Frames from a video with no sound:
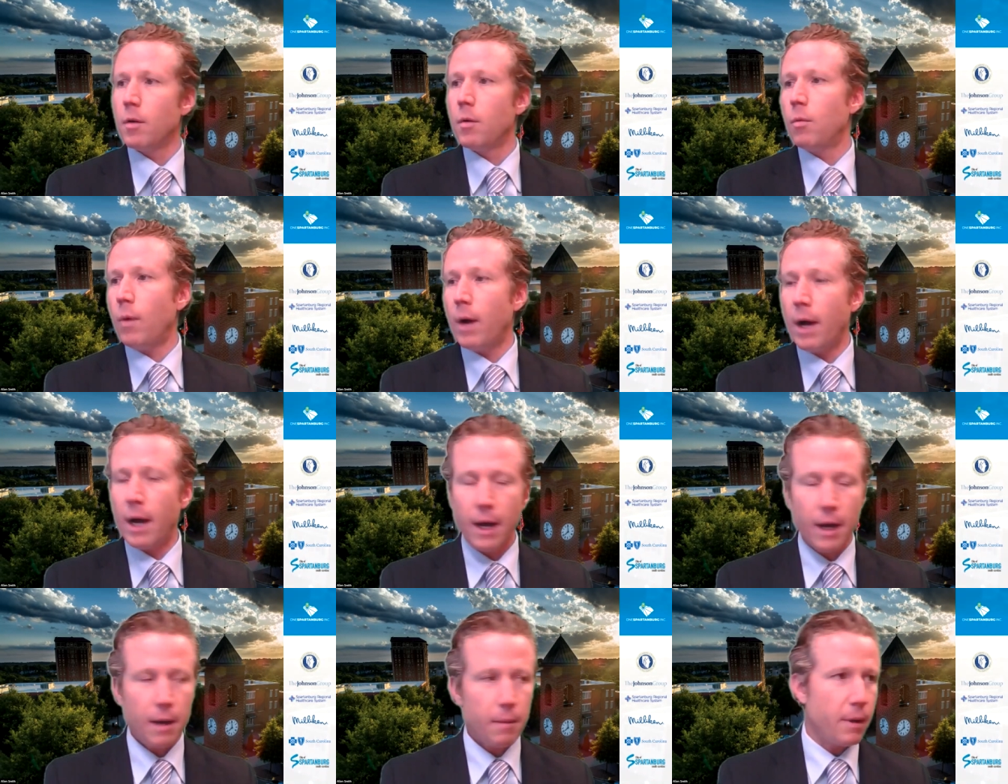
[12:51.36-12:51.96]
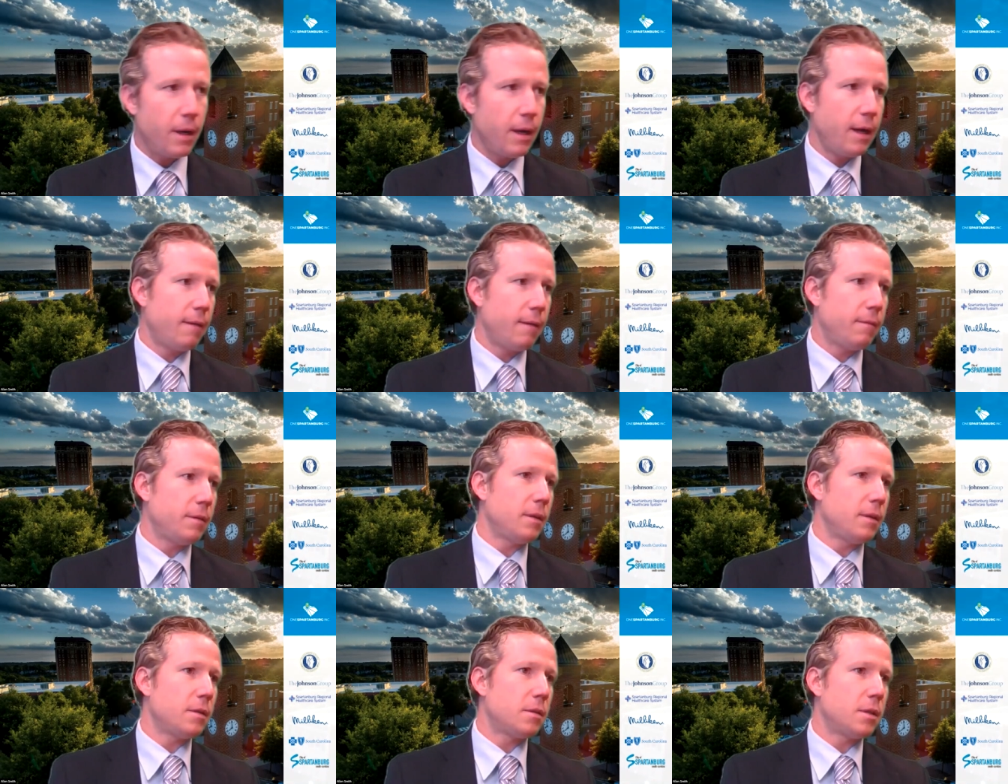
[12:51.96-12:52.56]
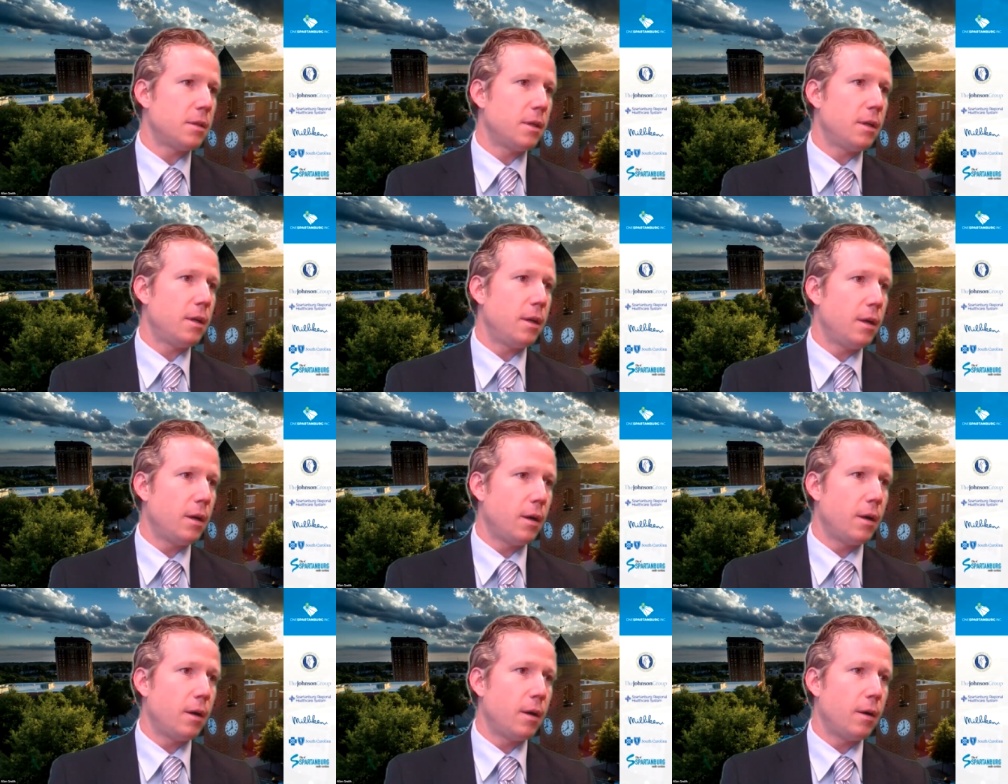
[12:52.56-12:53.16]
Why am I having to sit
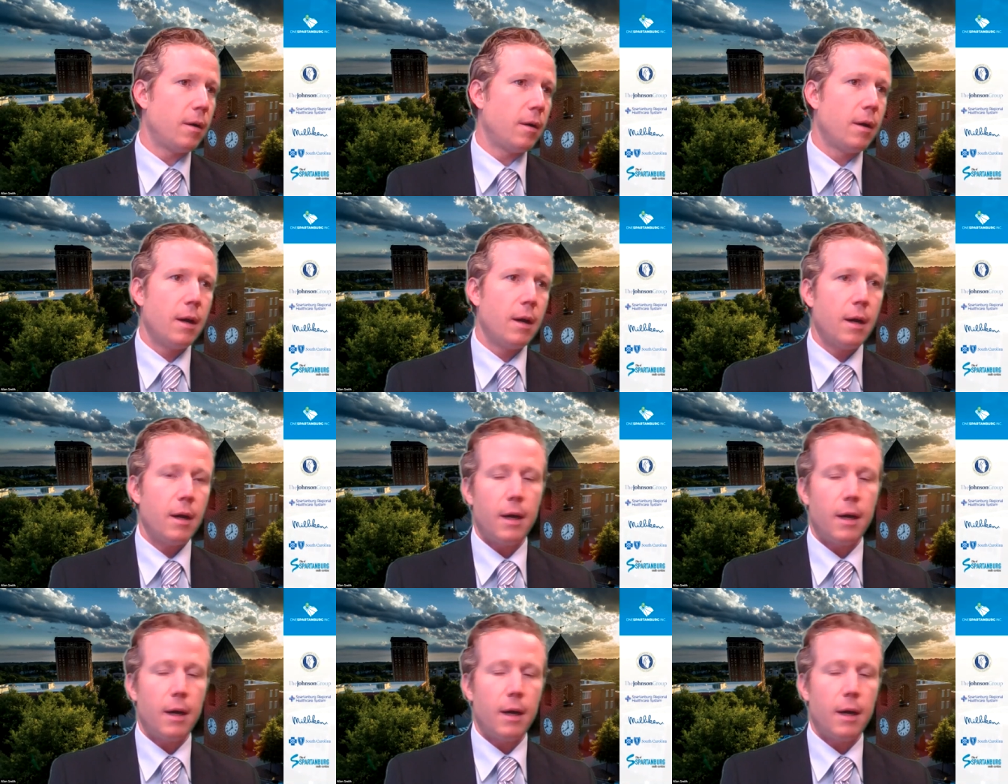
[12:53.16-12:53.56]
here?